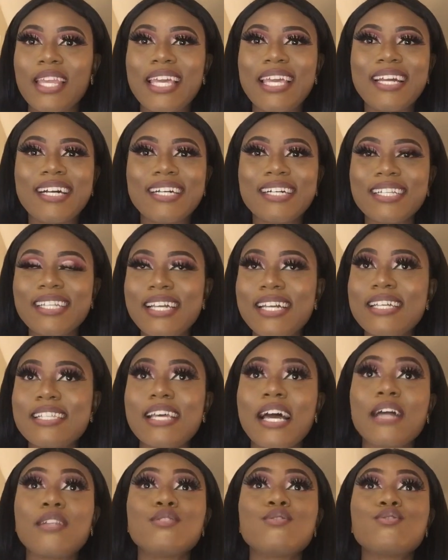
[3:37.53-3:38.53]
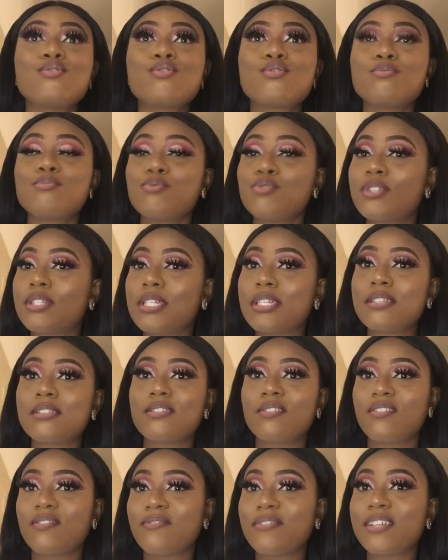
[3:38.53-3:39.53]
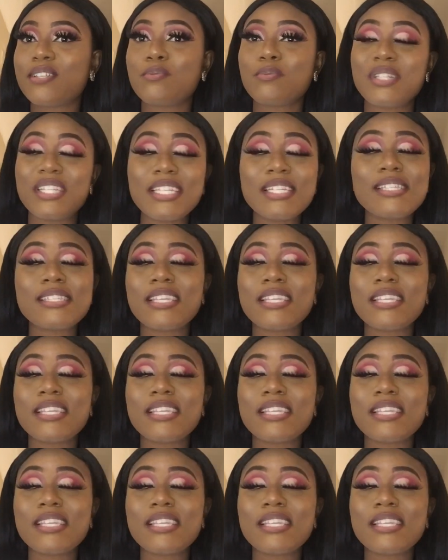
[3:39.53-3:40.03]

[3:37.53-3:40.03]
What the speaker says: it clears and smoothens your face within